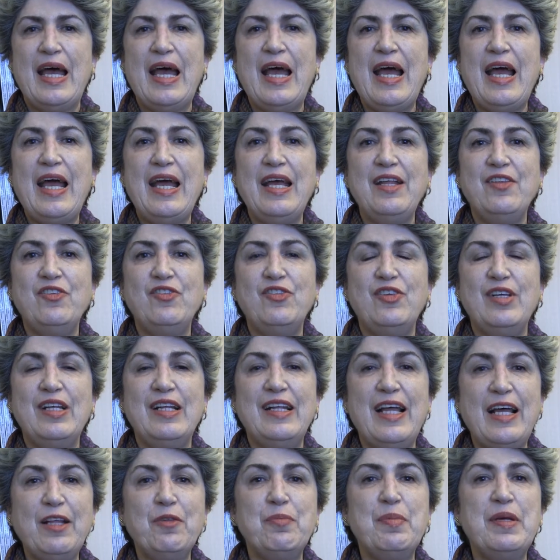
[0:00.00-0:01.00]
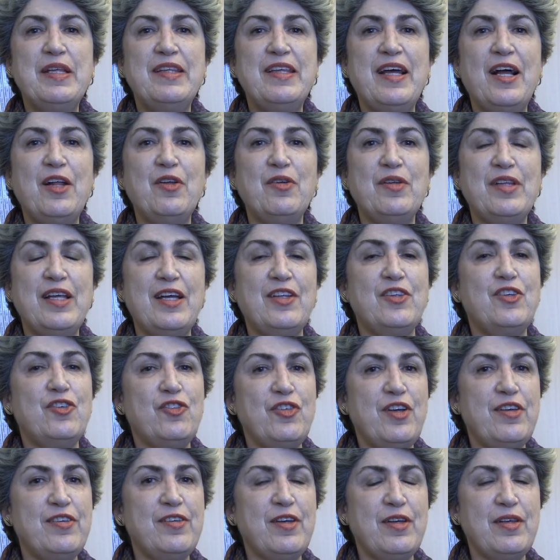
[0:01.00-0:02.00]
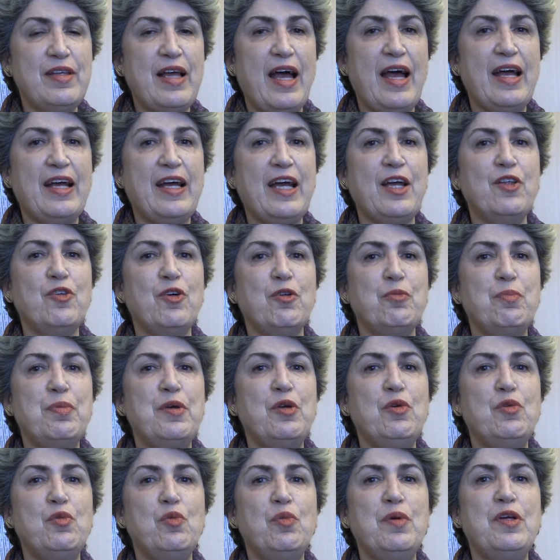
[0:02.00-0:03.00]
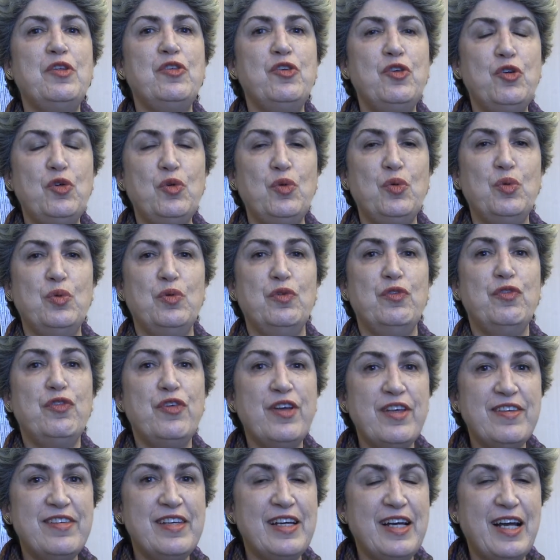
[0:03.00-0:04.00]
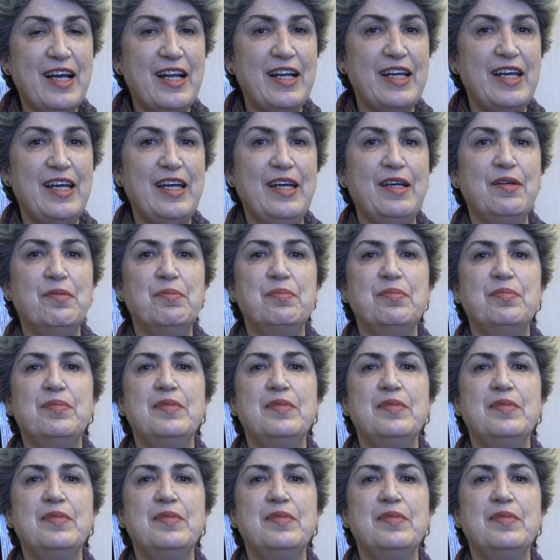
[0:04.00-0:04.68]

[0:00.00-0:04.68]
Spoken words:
And let me tell you that the reason I cannot be with you physically